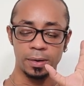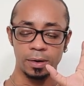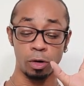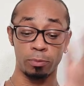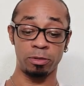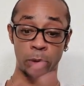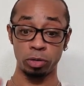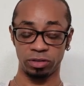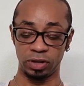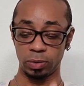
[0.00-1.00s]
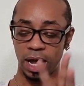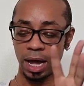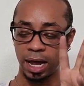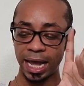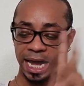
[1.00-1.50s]
or for both of you.
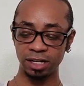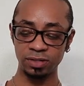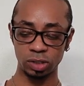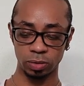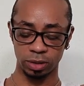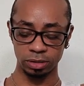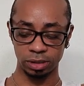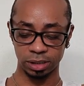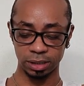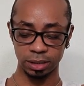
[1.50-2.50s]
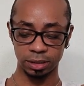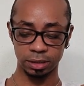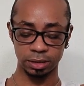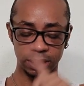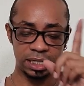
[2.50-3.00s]
Uh, Eight of Swords
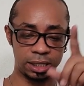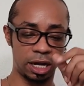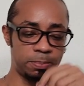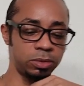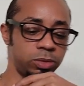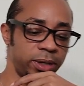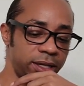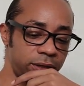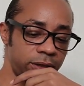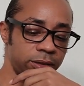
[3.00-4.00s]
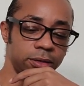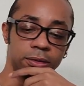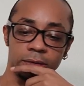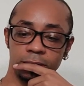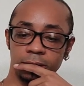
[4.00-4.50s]
is coupled with
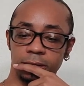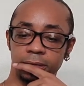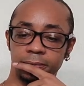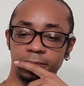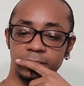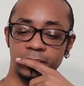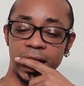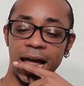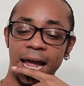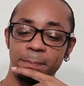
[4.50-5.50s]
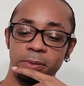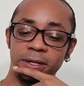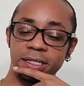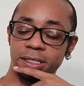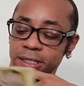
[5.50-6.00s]
the High
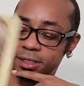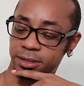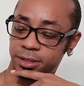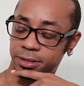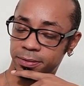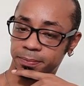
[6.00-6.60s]
Priestess.